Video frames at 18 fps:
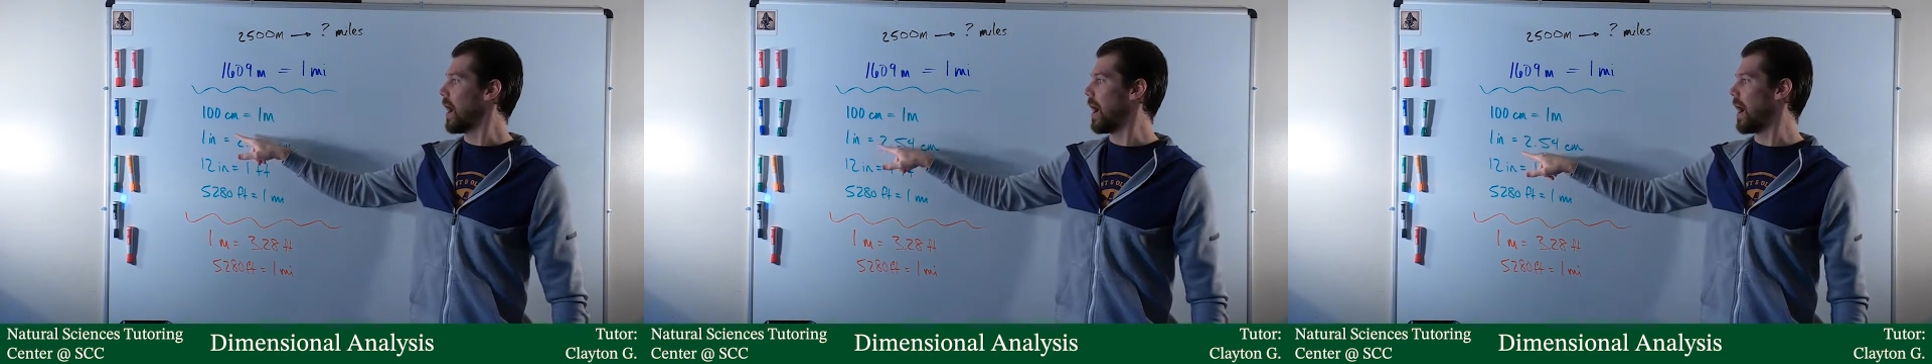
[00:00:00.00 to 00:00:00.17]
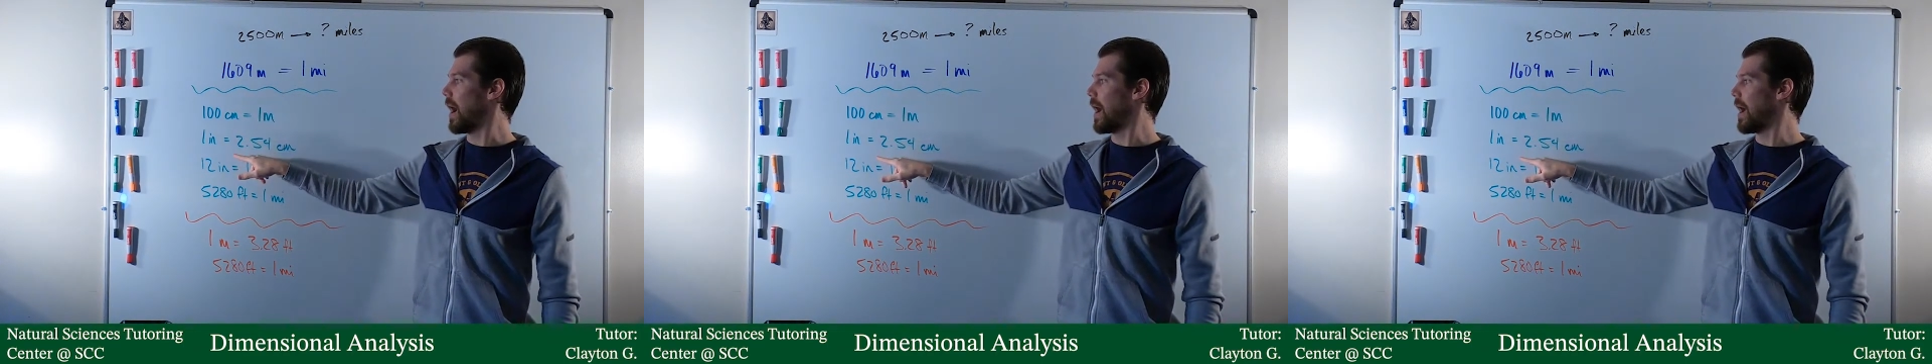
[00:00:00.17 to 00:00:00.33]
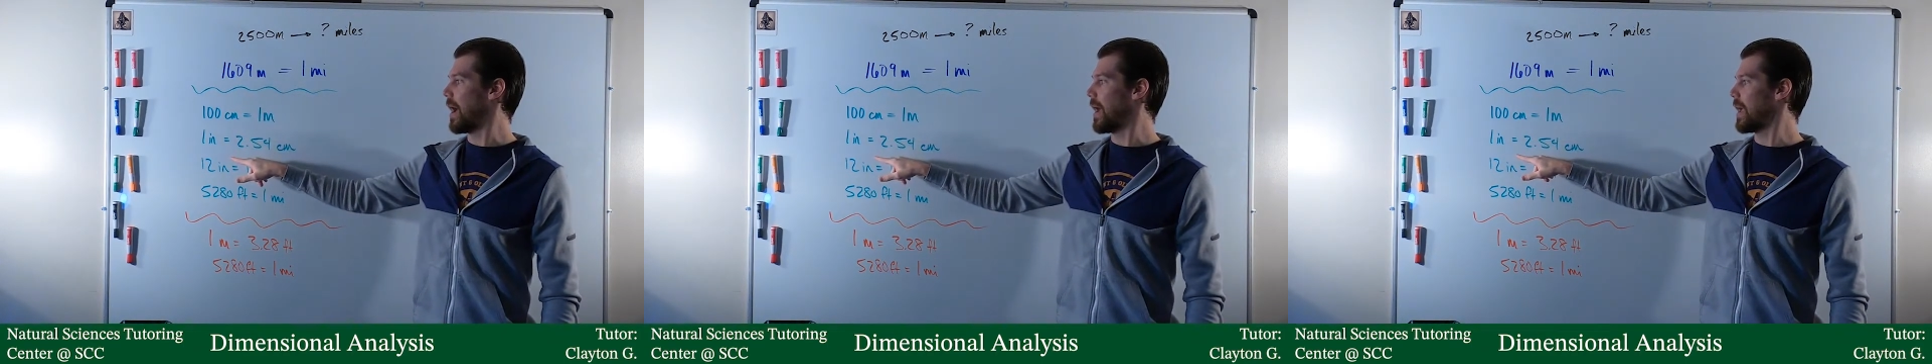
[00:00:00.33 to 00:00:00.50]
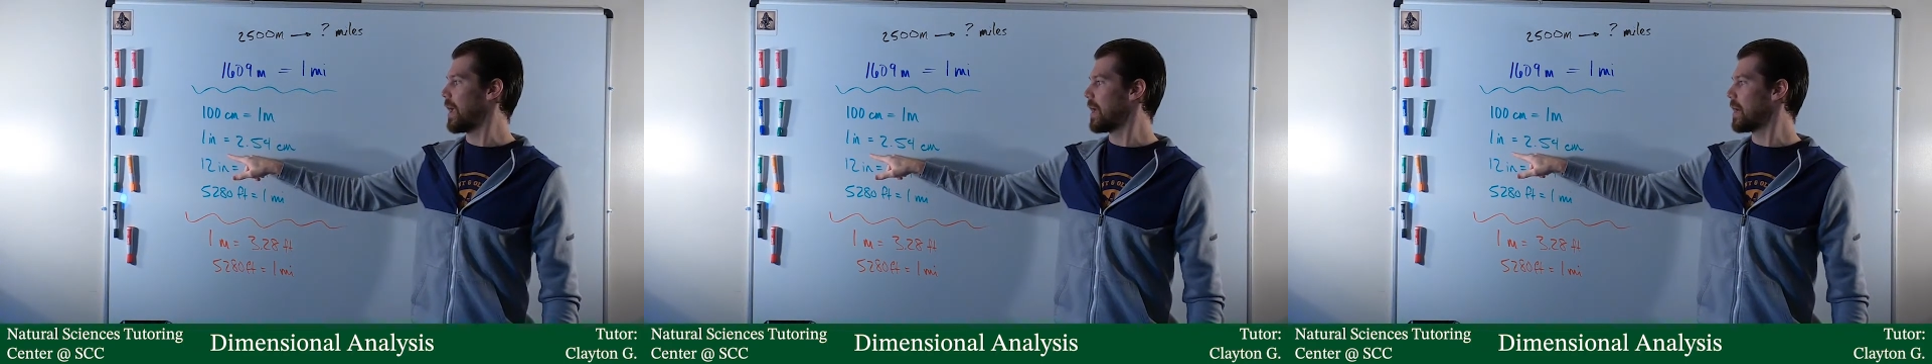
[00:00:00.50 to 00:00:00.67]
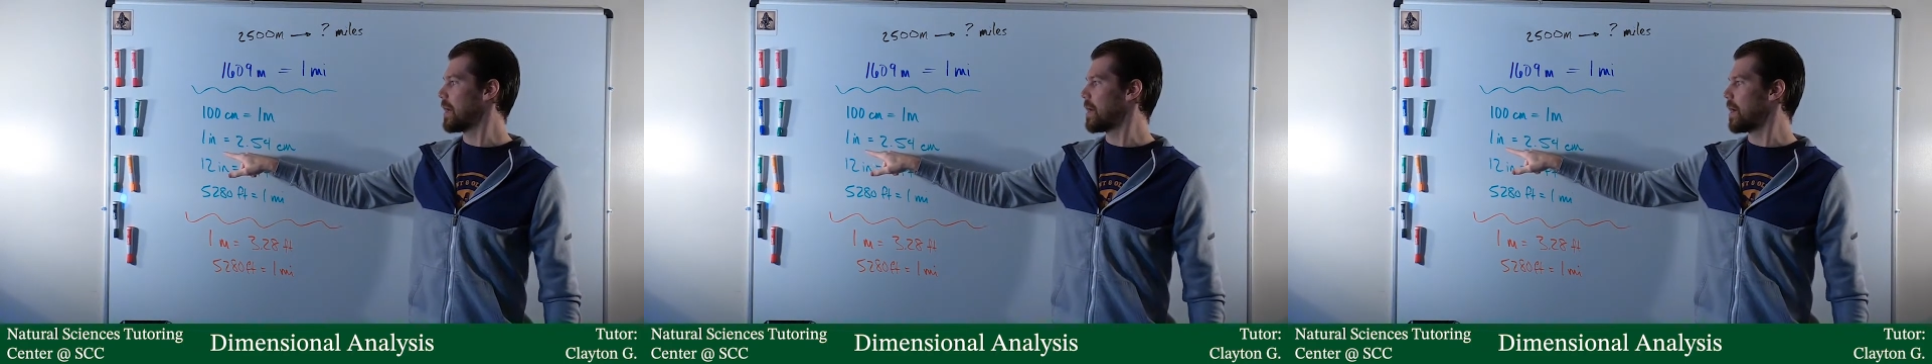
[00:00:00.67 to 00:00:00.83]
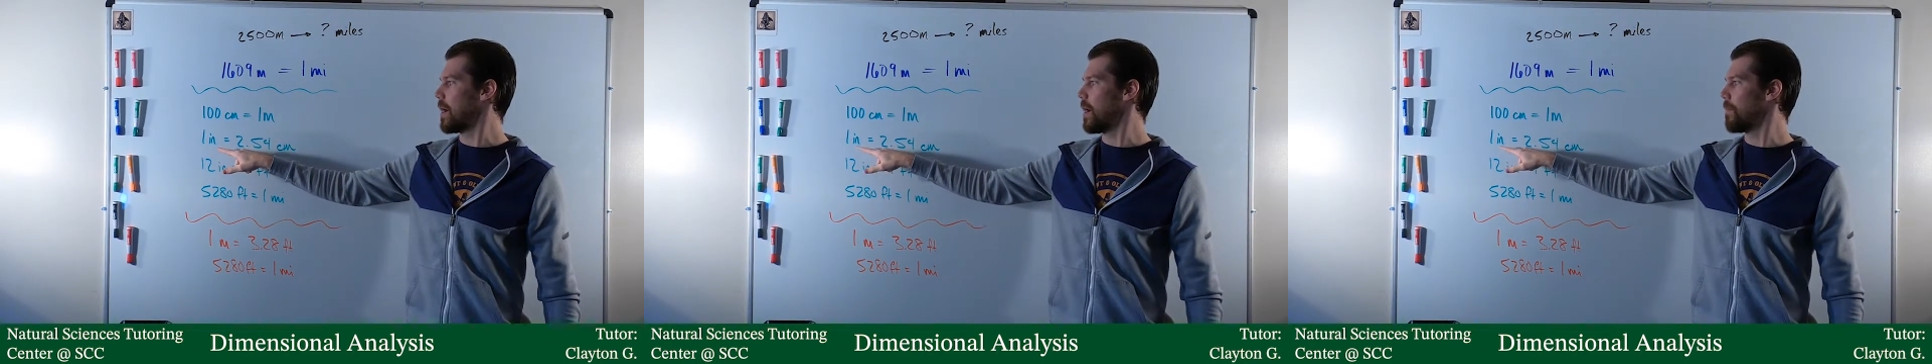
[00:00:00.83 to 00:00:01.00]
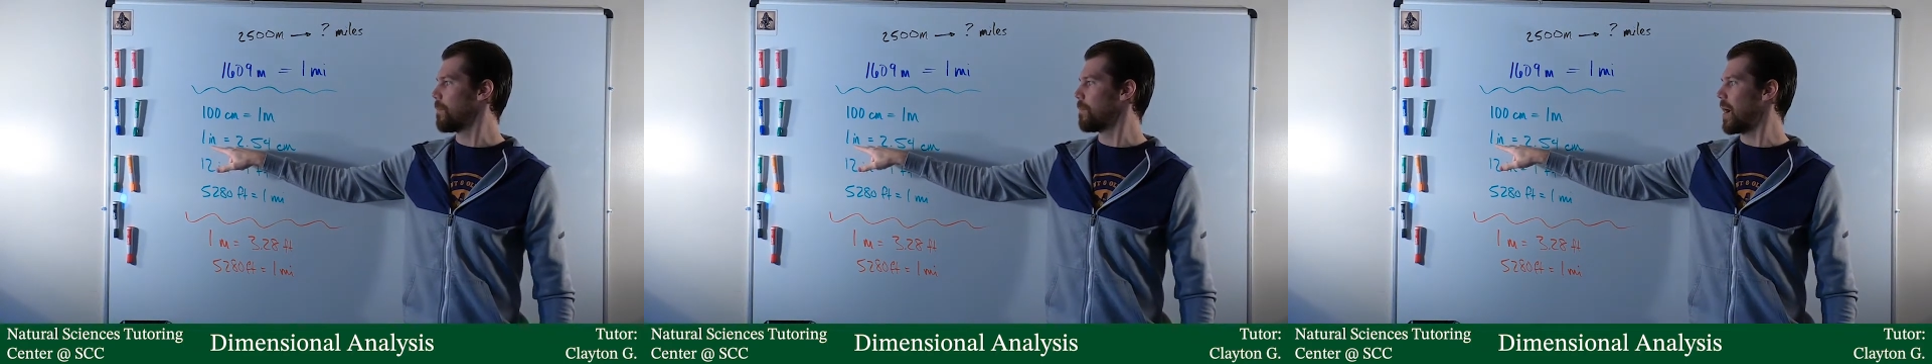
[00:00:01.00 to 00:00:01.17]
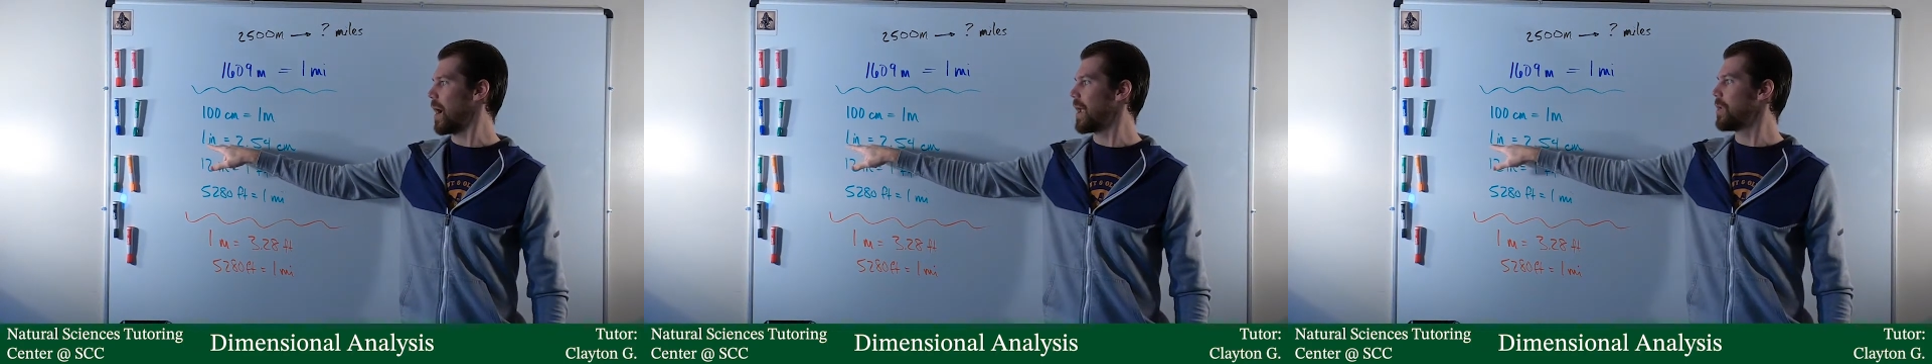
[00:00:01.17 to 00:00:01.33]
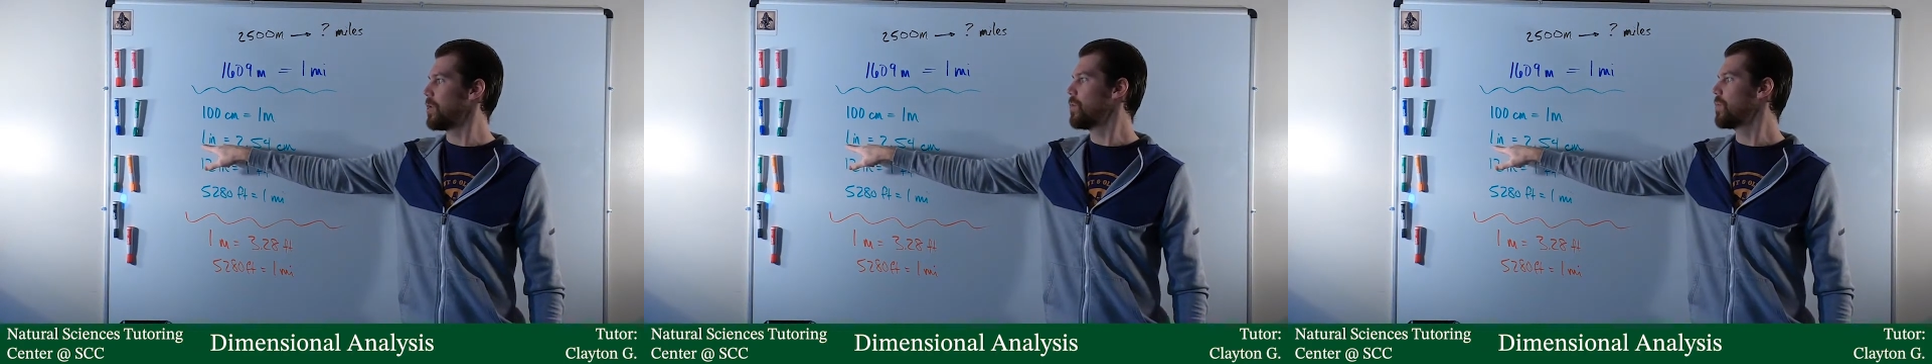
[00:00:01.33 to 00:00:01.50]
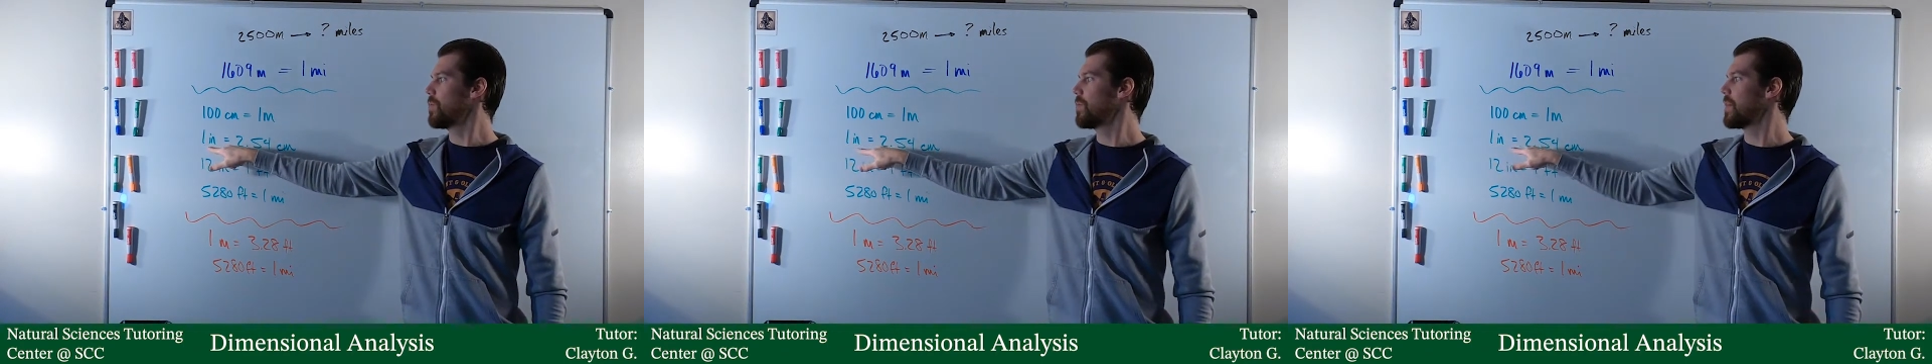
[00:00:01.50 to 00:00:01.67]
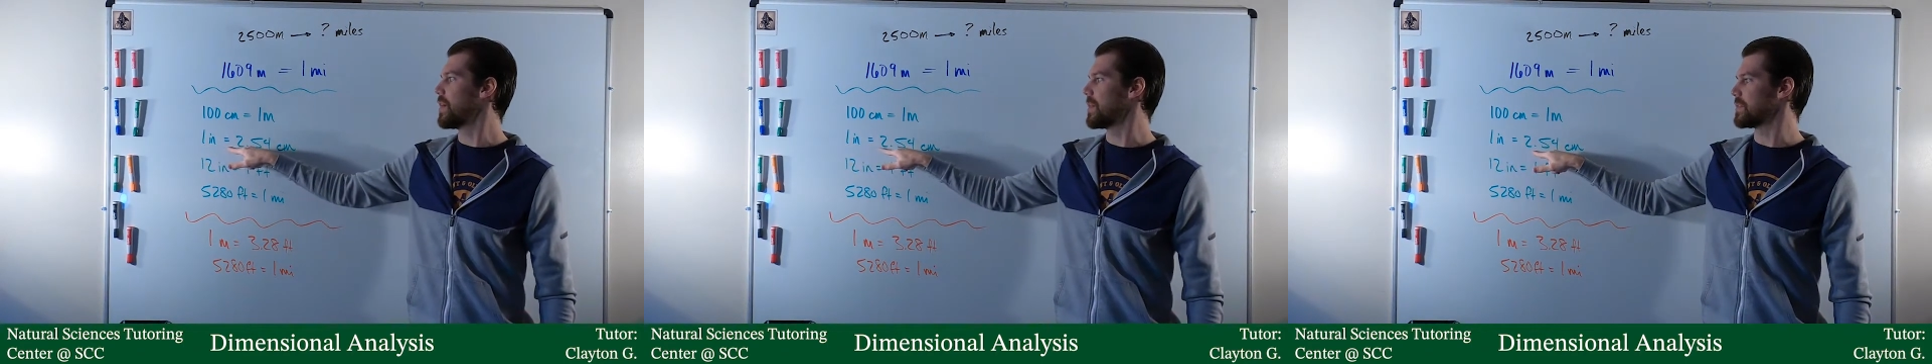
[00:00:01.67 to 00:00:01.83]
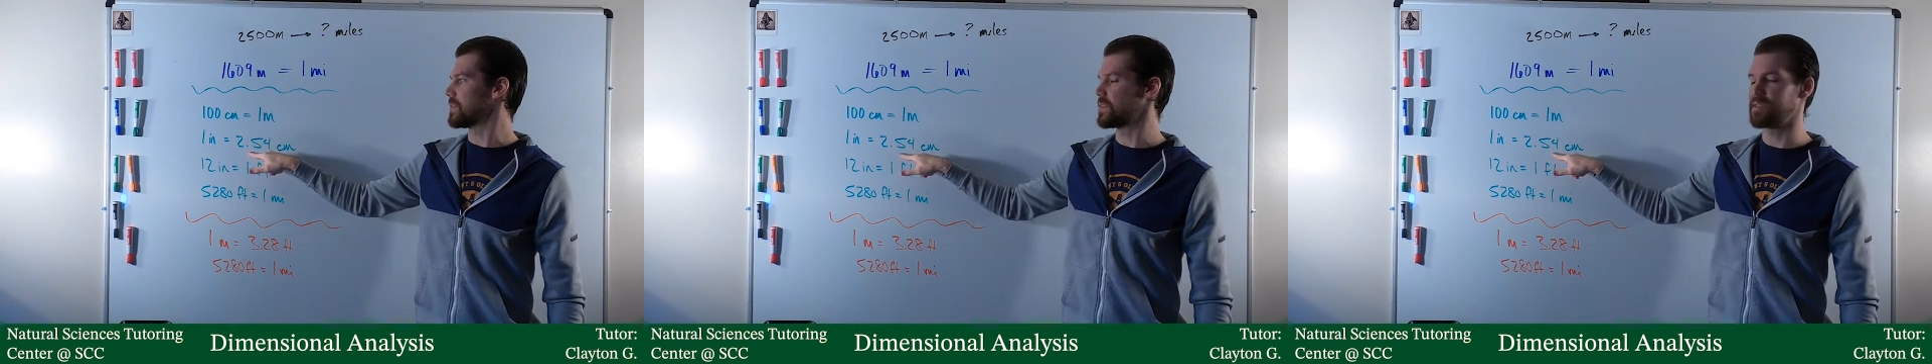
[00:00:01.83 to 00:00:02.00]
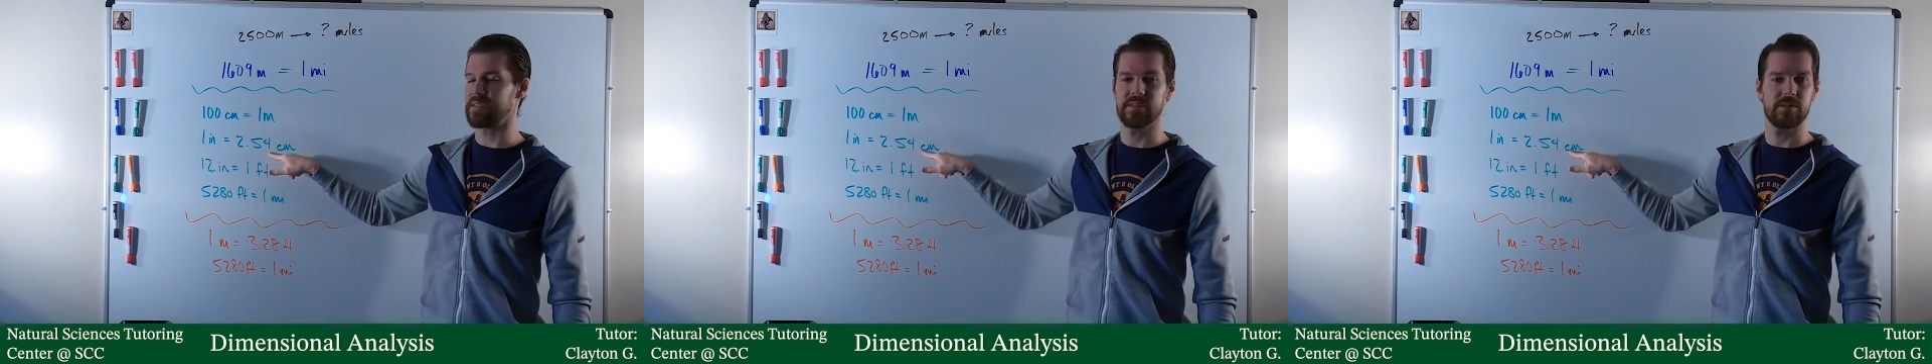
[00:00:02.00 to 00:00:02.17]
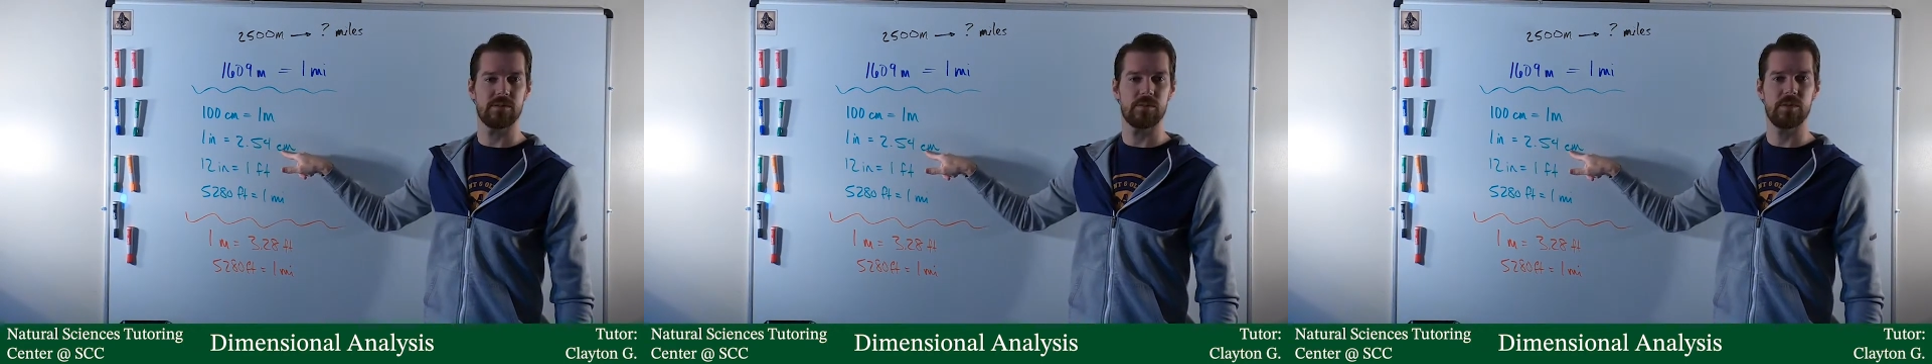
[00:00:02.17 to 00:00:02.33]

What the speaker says: I knew this,